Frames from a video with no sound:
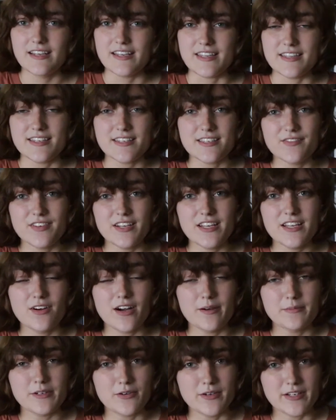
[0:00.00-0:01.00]
In this video,
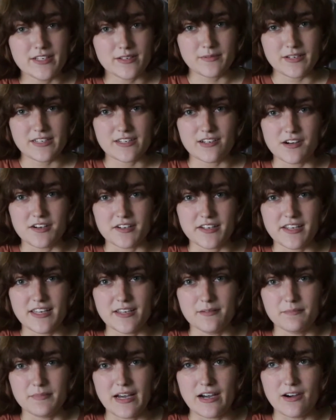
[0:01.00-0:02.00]
I'm going to be talking
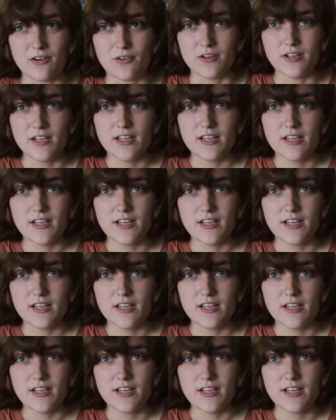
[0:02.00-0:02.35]
about